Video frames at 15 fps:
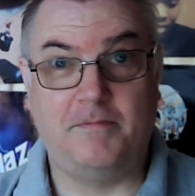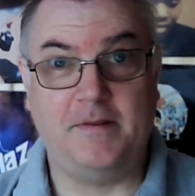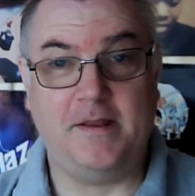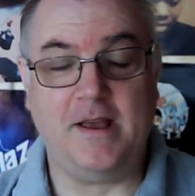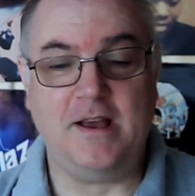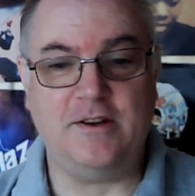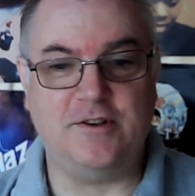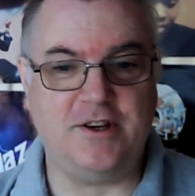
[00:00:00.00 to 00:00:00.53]

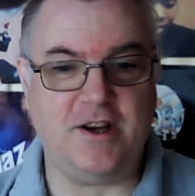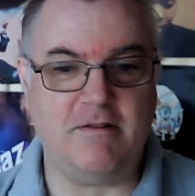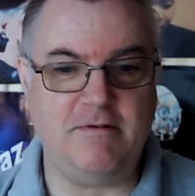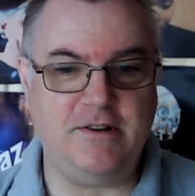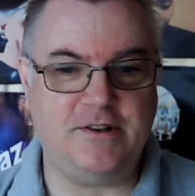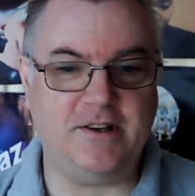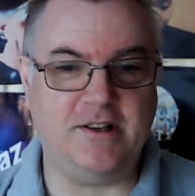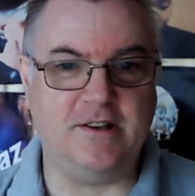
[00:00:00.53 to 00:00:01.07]
Yes, Jerry
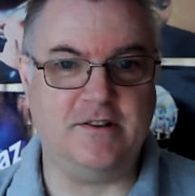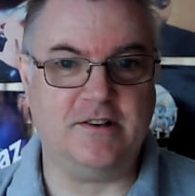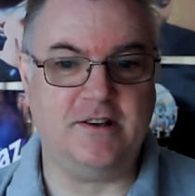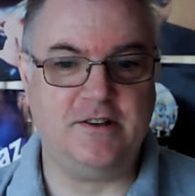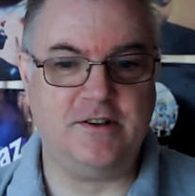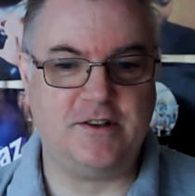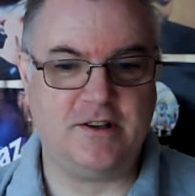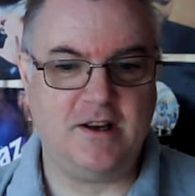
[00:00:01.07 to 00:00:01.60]
sings
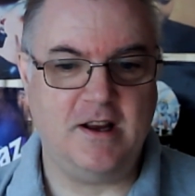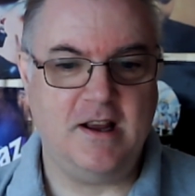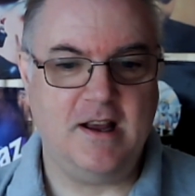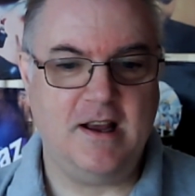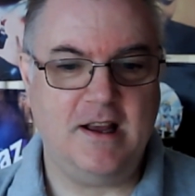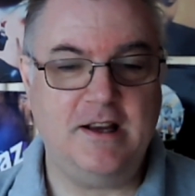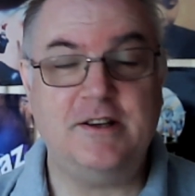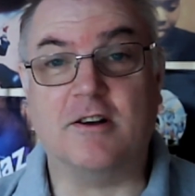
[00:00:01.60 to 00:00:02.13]
this.
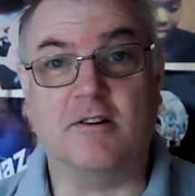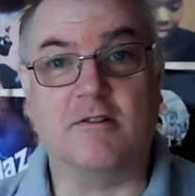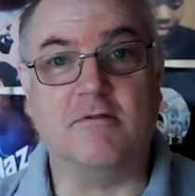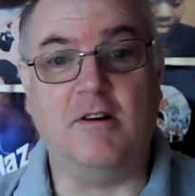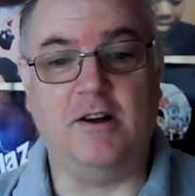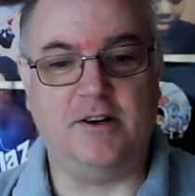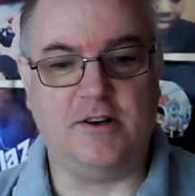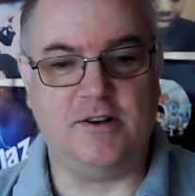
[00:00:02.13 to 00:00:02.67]
He's got
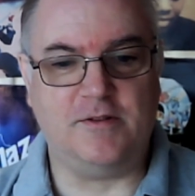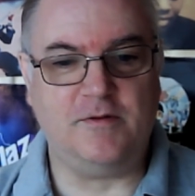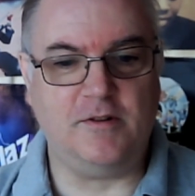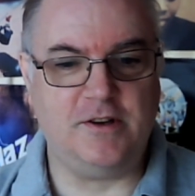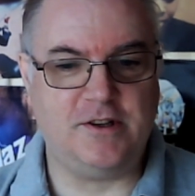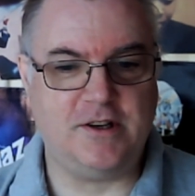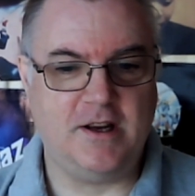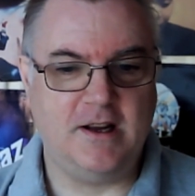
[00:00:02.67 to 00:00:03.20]
quite a nice
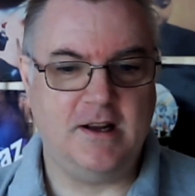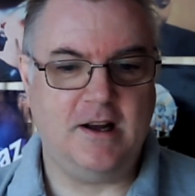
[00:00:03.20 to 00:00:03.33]
voice.